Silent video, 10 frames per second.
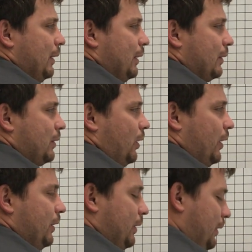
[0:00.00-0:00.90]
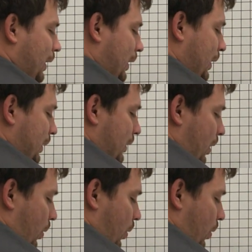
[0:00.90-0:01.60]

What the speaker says: is going to gain